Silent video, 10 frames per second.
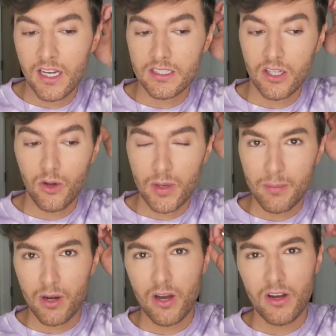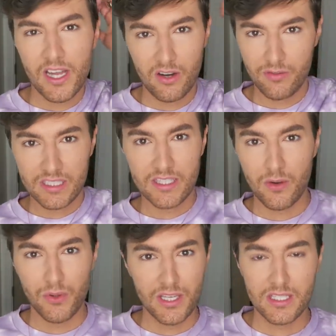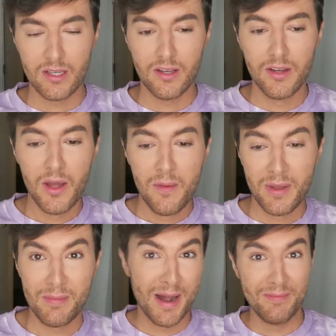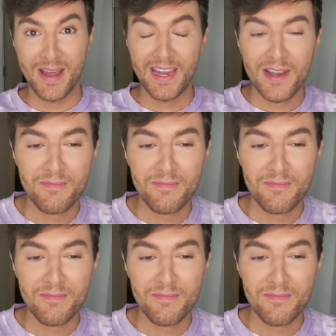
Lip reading: as a lot of people are, and obviously don't want this to be about me.